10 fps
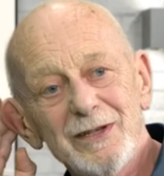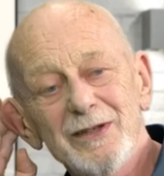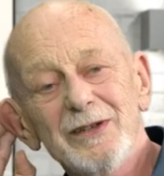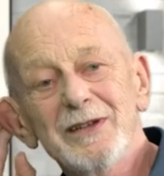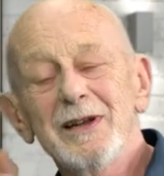
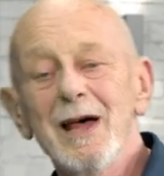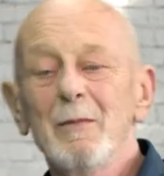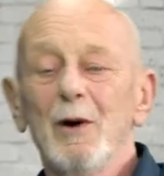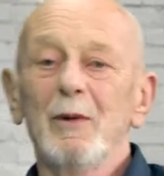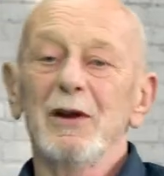the
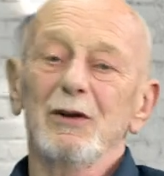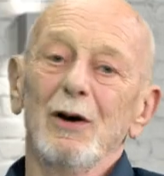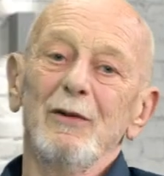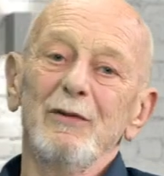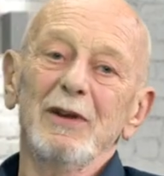dilemma when
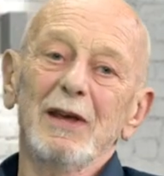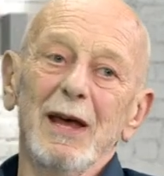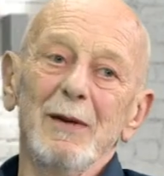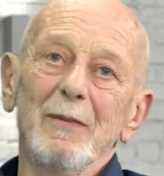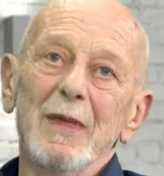COVID
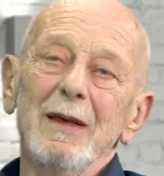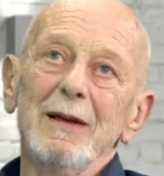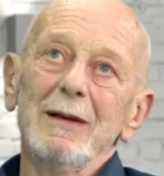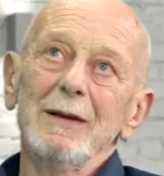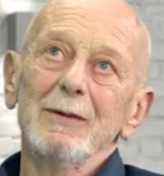came.
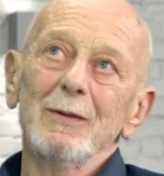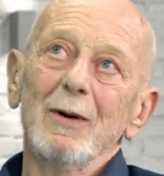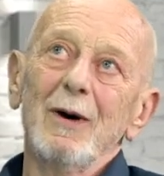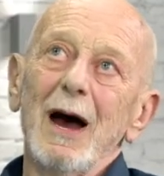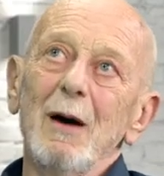You
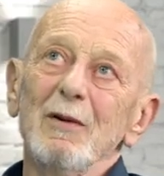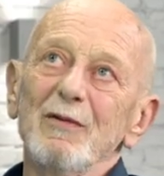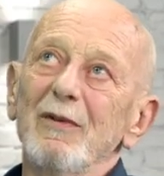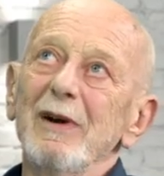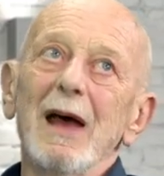know, I was
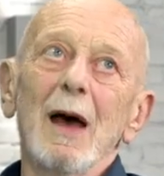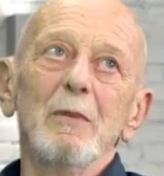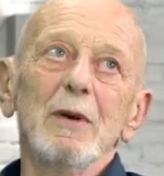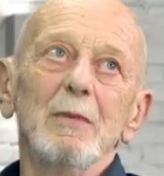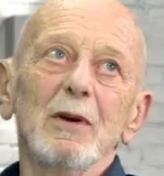very
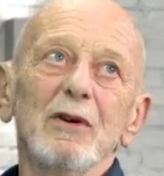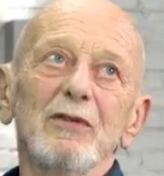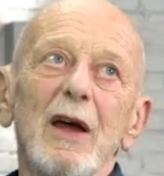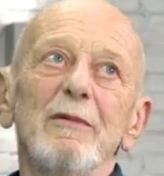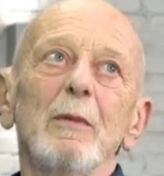happy
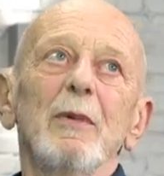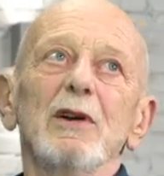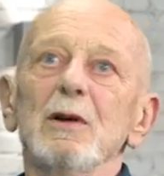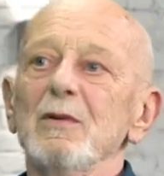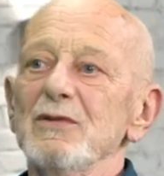because
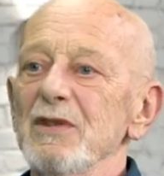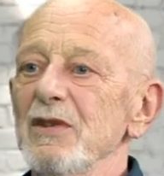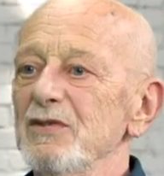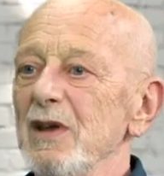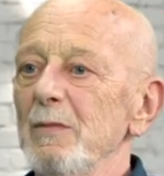everybody was in
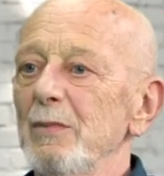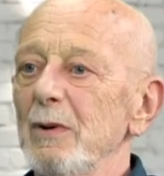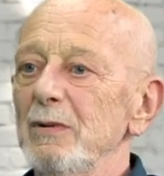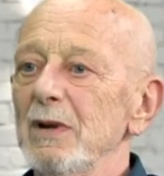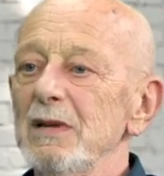the same
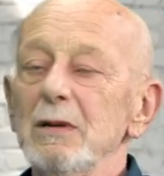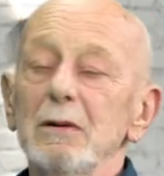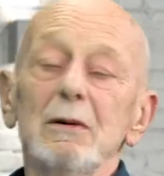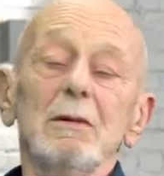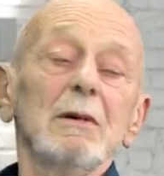boat. I said,
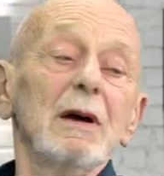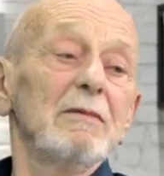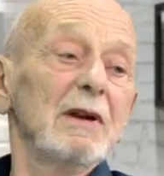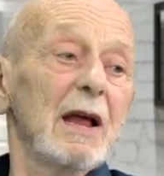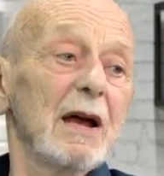I
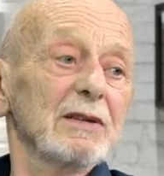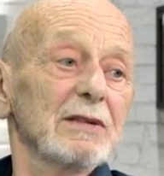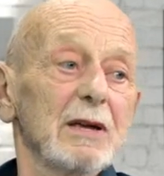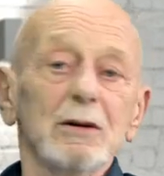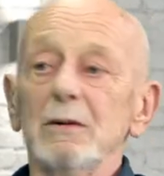
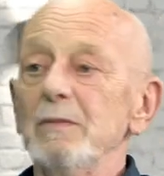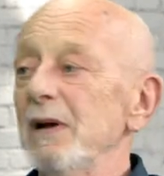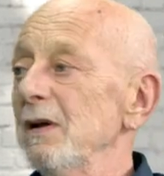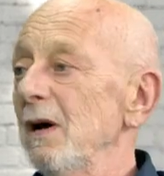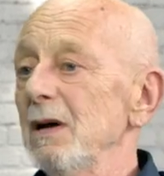relax, I go in
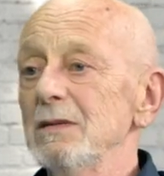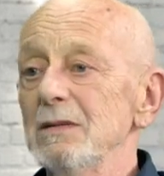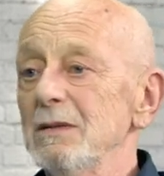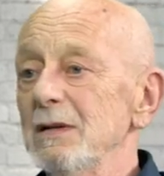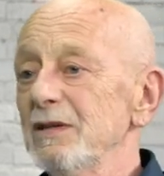my
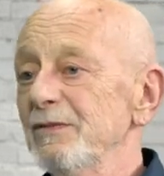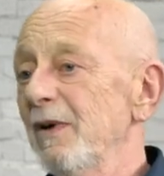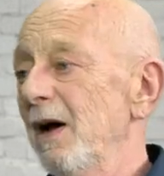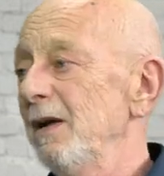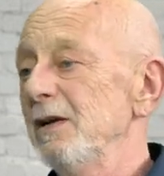garden, it's
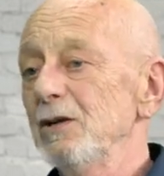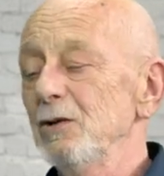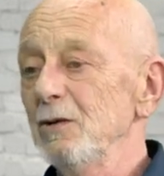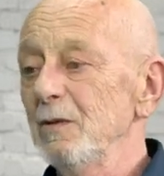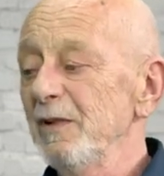fine,
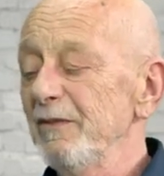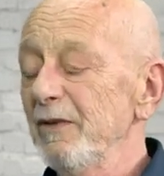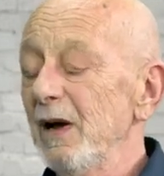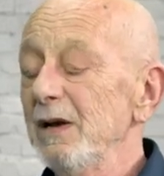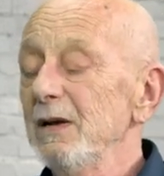it'll all be
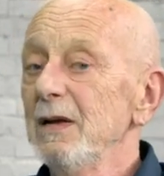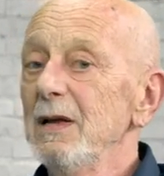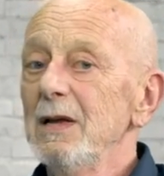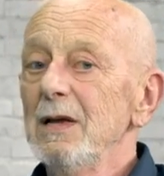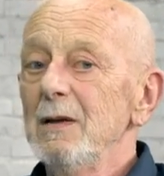fine.
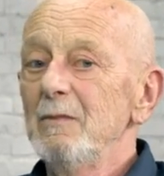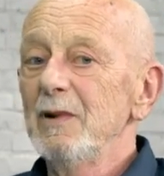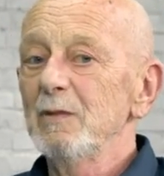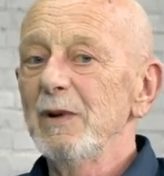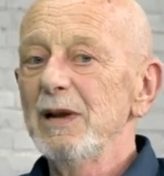
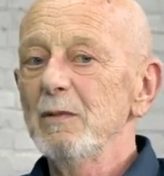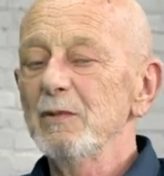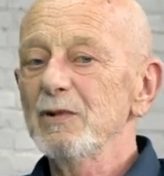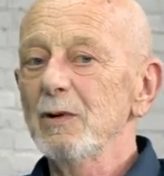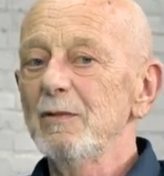But when it
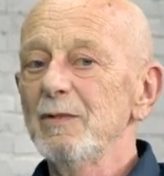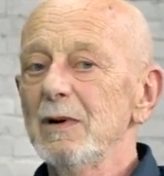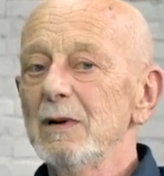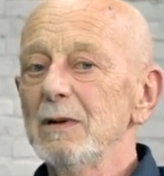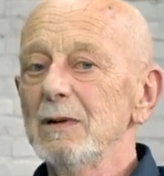was
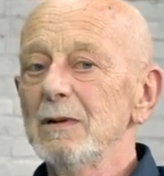over,